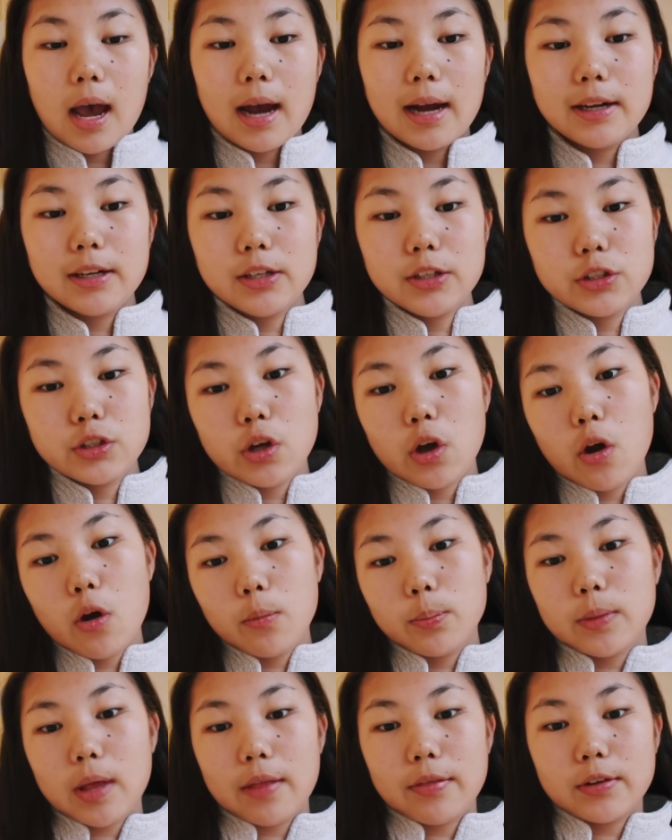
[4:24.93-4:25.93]
I just
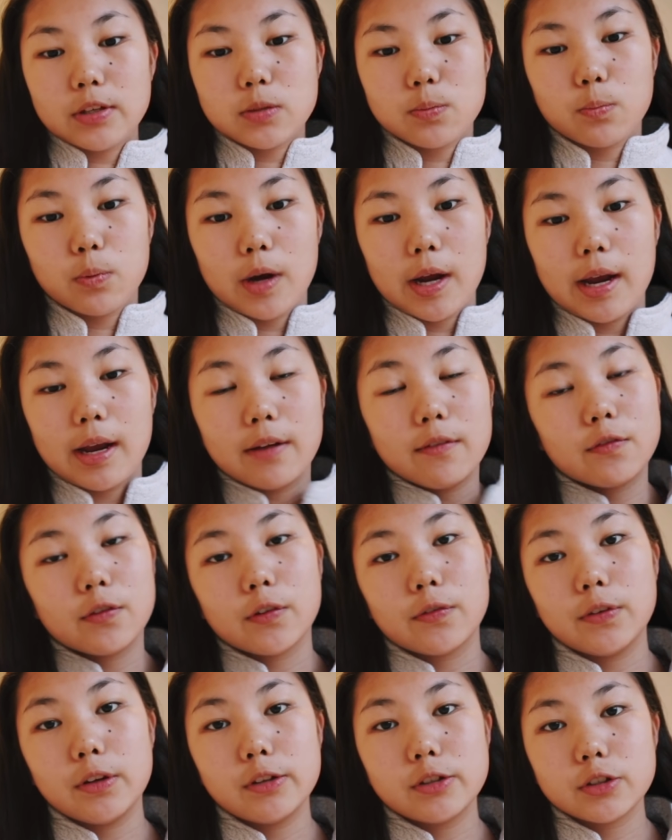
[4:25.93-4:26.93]
hope that this brand for
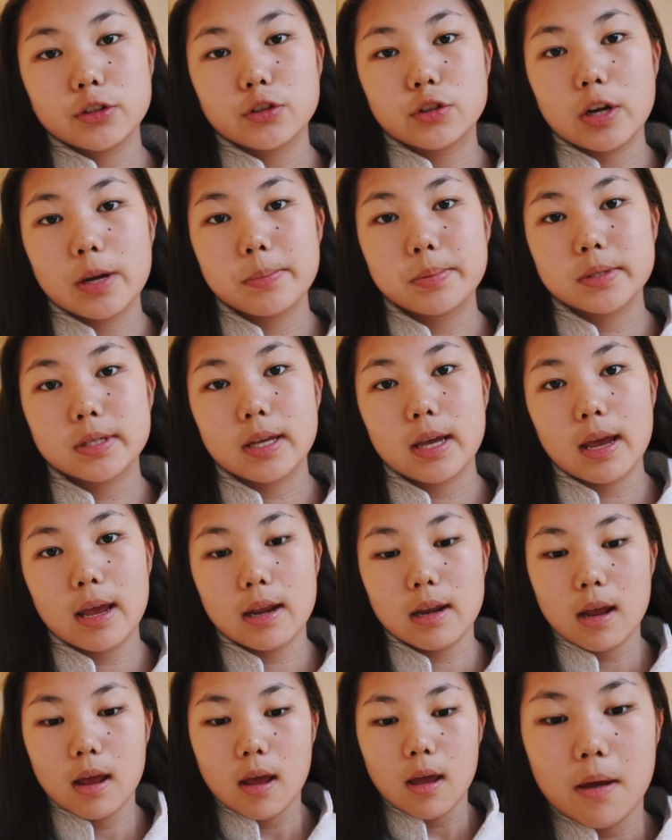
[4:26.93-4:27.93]
future trips
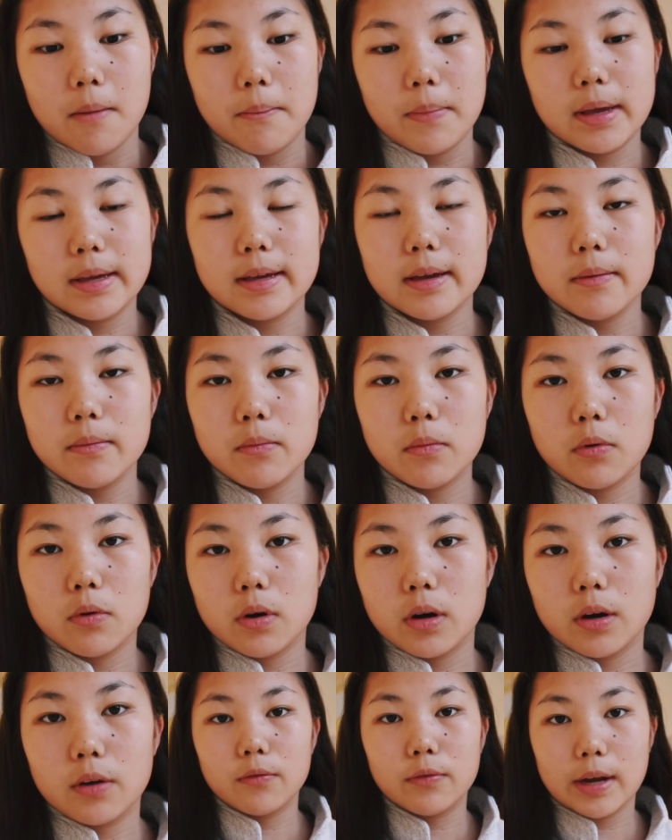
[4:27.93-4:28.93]
can make it
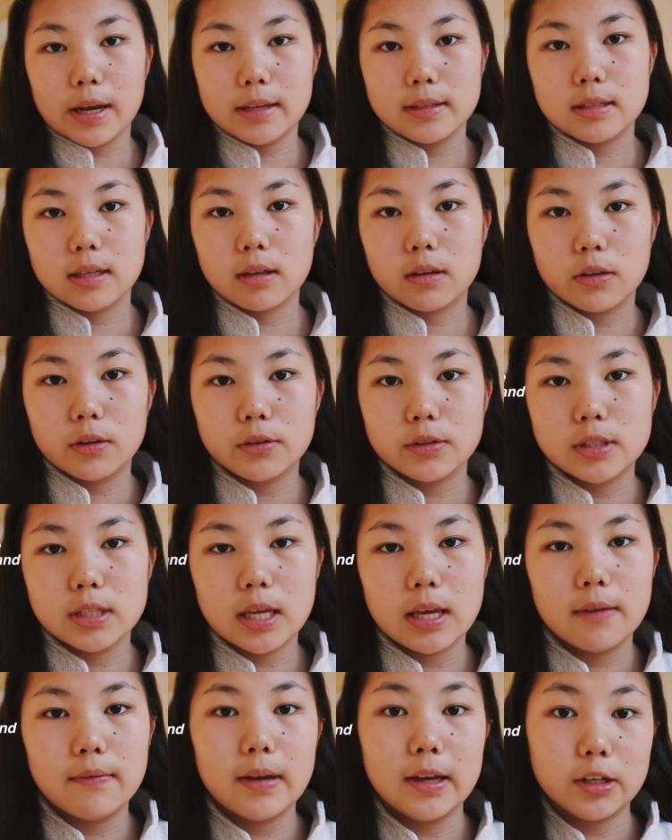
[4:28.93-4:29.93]
more race
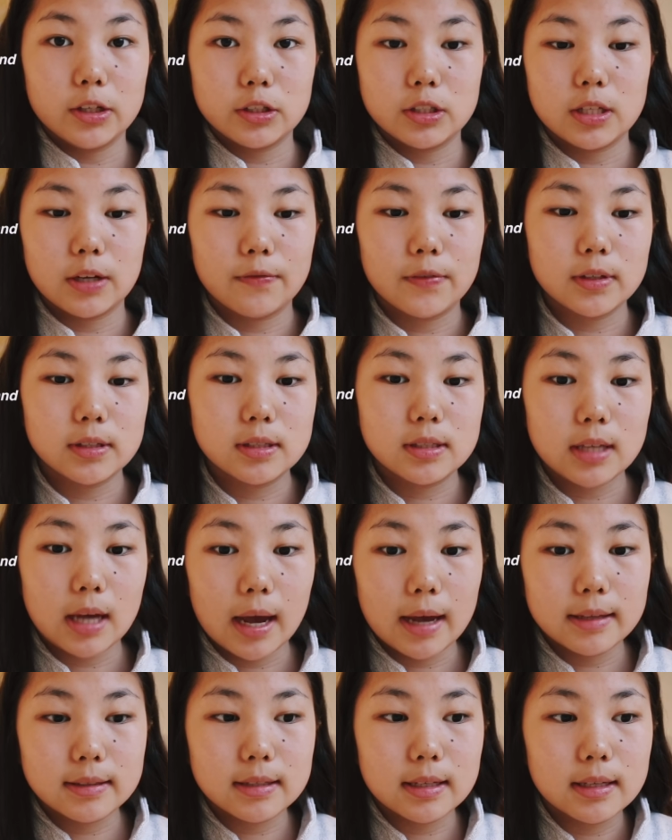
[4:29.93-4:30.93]
inclusive and just different
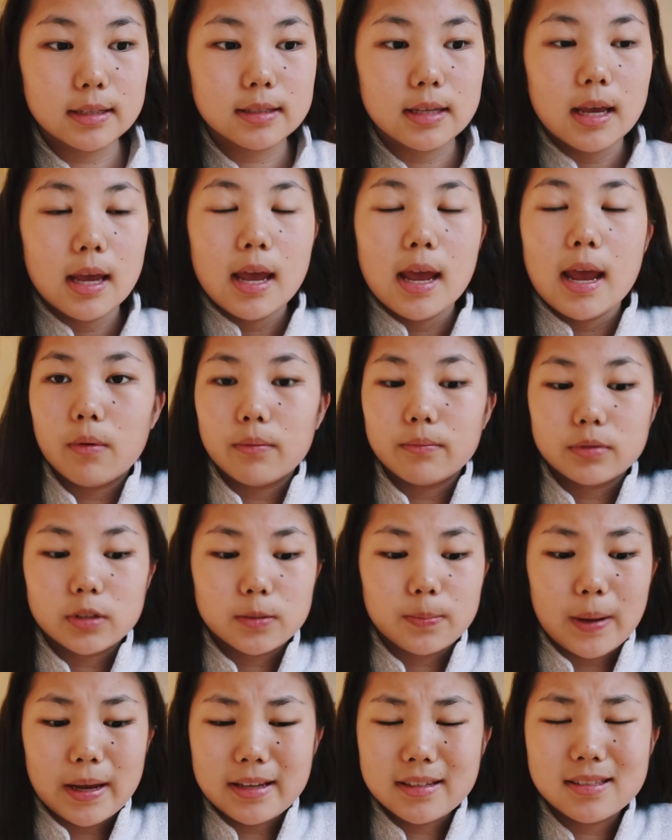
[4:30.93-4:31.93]
sizes
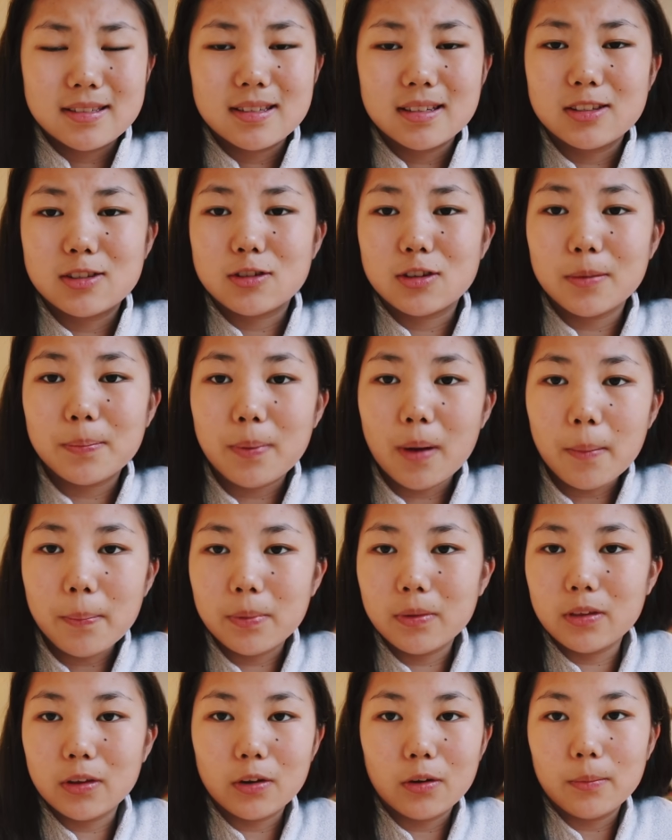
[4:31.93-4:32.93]
spice the trip up
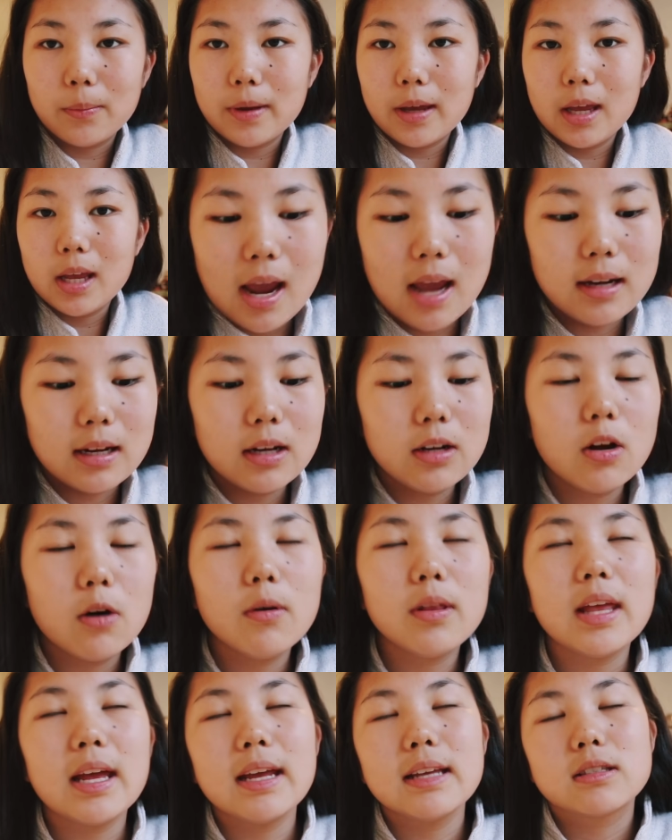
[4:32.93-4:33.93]
a little bit. And I
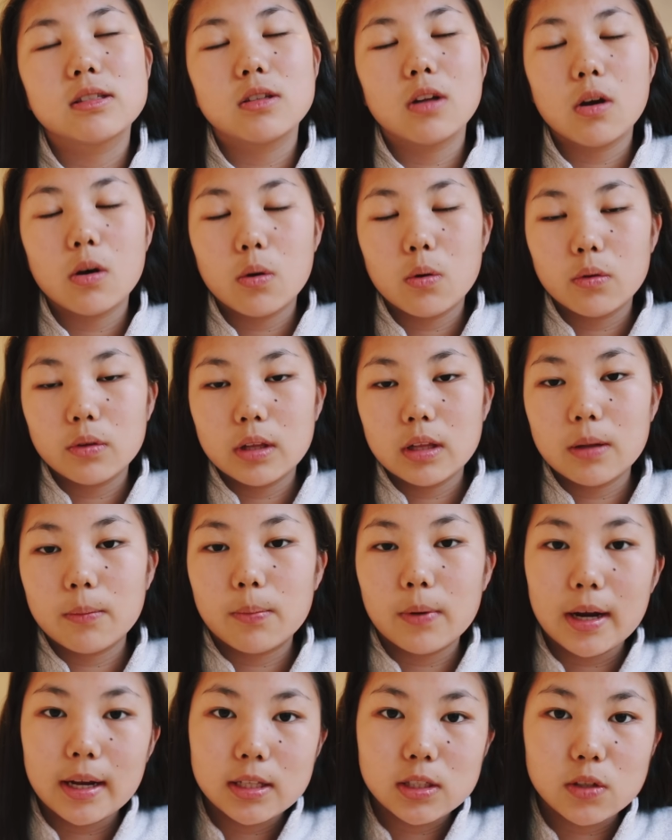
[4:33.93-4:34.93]
know that it's not only the
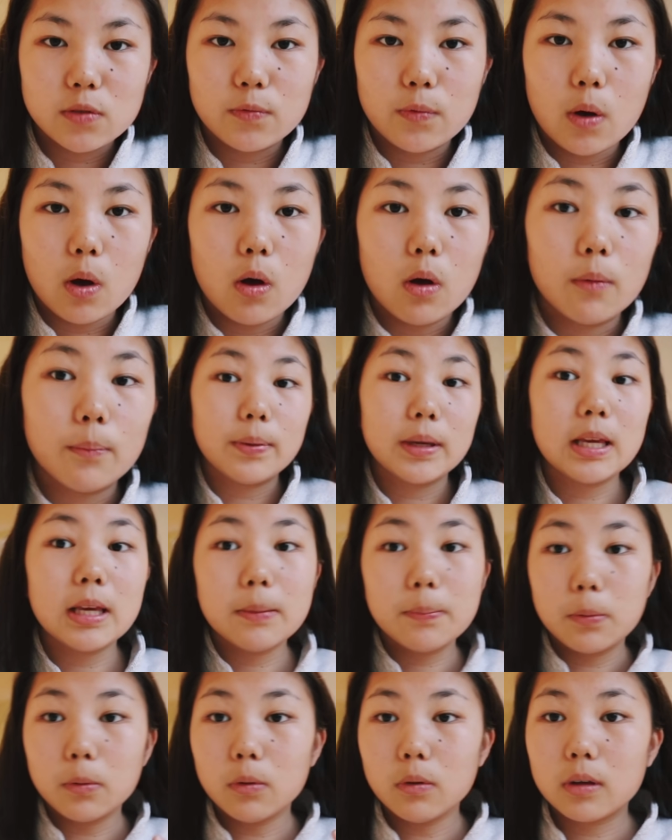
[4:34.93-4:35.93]
brand's fault,
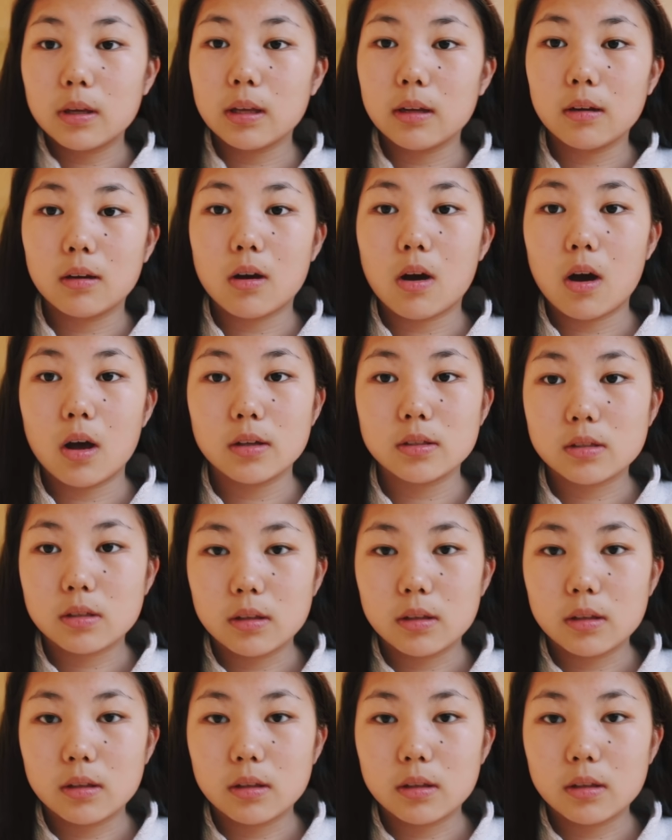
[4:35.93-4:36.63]
people can cause